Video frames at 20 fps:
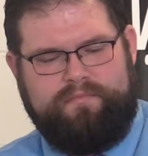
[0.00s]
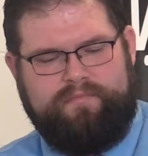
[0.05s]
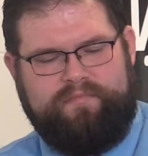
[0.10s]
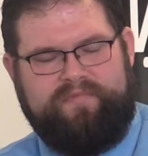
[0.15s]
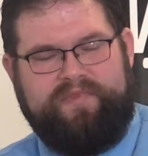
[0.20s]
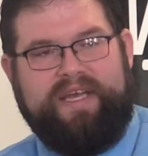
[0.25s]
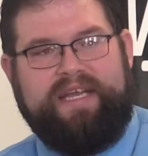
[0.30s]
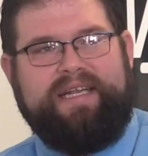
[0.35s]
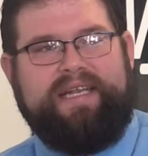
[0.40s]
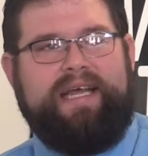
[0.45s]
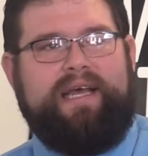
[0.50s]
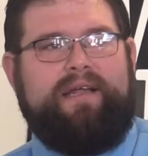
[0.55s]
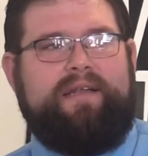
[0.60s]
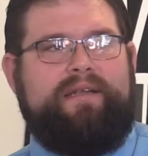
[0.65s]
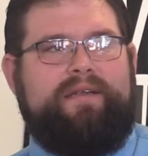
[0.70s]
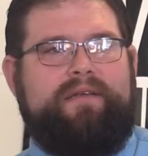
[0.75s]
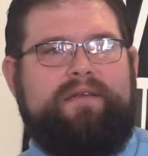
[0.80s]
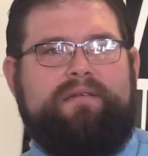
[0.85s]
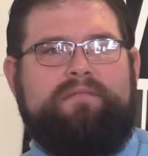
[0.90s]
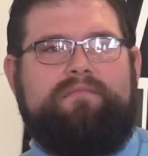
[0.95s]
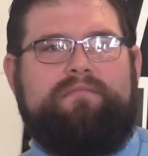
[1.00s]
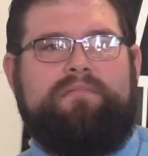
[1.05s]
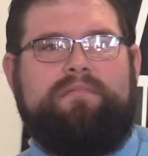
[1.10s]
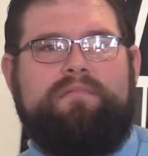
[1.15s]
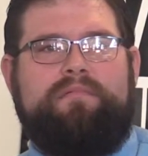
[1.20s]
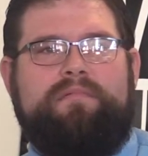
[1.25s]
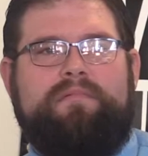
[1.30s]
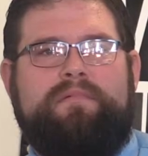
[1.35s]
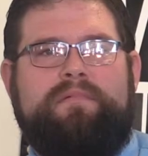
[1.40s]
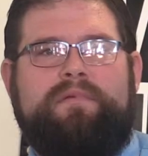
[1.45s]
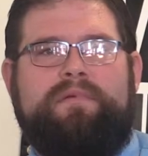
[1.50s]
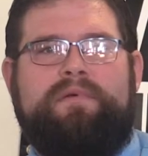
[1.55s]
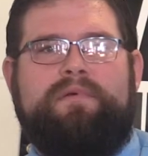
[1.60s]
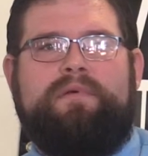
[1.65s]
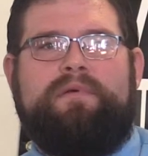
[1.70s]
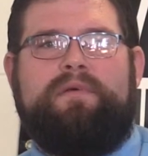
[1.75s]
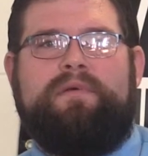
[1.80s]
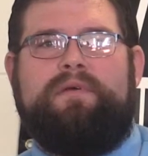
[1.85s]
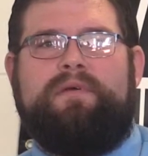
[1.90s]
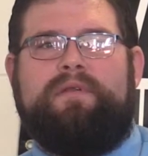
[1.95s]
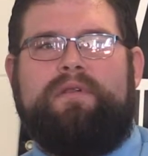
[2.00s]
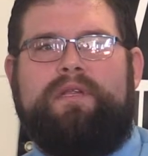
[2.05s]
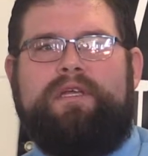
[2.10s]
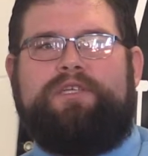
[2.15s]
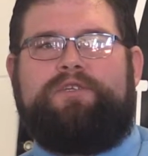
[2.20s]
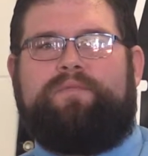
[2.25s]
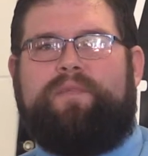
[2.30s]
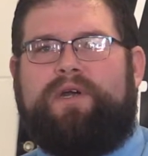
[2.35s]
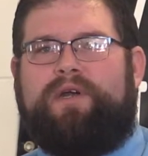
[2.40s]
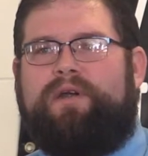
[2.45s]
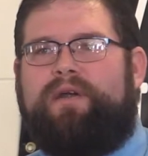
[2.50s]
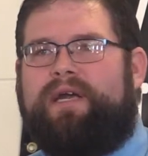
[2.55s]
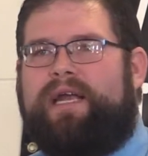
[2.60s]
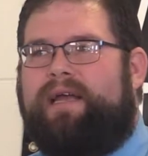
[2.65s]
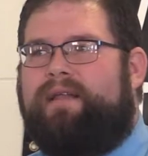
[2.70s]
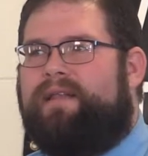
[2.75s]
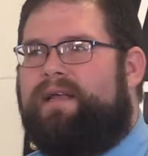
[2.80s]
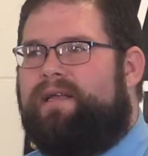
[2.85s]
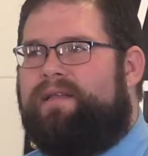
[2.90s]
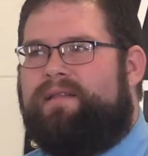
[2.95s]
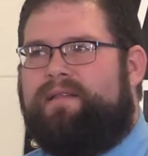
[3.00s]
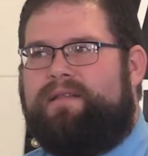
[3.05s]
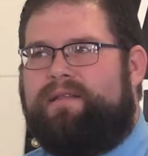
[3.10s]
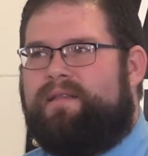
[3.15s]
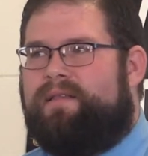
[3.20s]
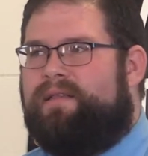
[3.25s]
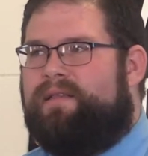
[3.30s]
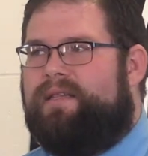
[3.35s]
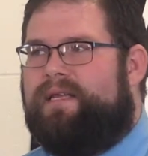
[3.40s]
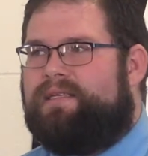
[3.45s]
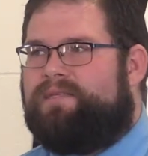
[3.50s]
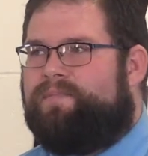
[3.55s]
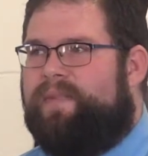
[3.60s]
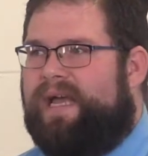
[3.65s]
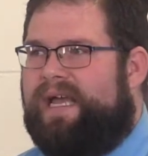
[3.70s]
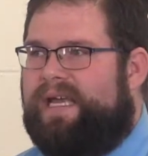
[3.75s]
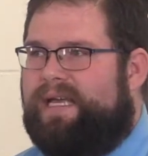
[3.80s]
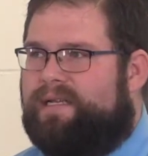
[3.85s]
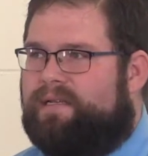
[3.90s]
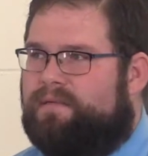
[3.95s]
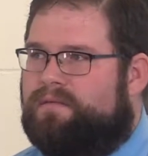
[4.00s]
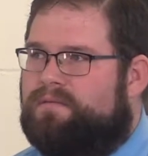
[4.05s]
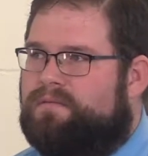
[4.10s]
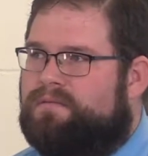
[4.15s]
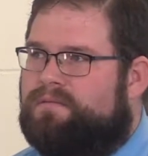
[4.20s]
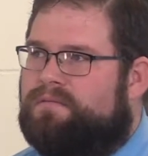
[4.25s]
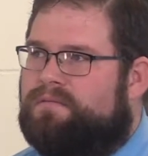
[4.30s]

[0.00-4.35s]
Thing down there in Lynchburg, that, that, that's bad.